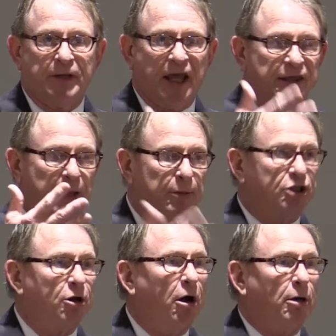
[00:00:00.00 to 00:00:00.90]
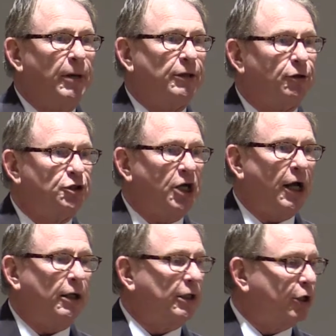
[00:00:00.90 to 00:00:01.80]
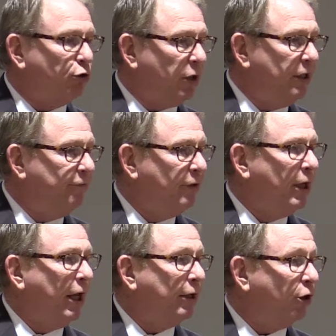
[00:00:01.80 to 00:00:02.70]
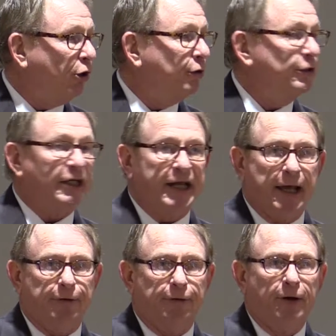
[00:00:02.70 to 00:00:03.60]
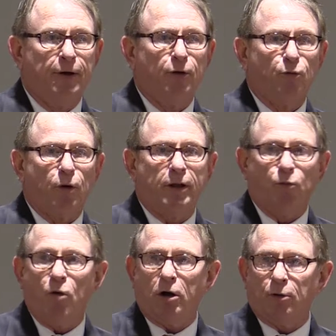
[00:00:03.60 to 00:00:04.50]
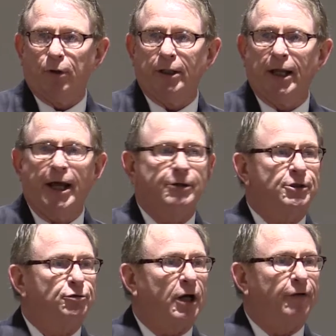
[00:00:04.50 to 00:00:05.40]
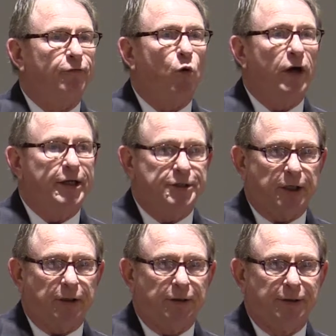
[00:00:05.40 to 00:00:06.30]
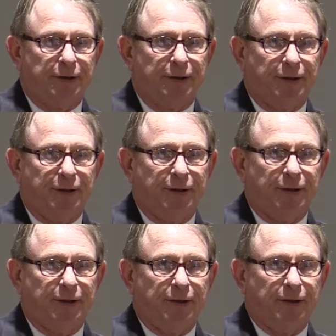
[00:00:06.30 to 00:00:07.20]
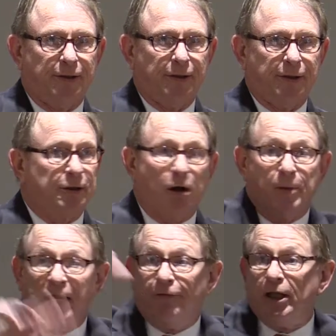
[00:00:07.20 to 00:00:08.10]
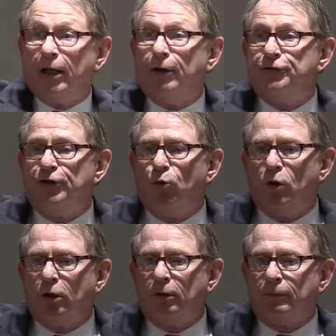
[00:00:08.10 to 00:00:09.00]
and they must talk about their child and grieve and hurt together rather than walk around the house and try to avoid each other and talk about everything else in the world.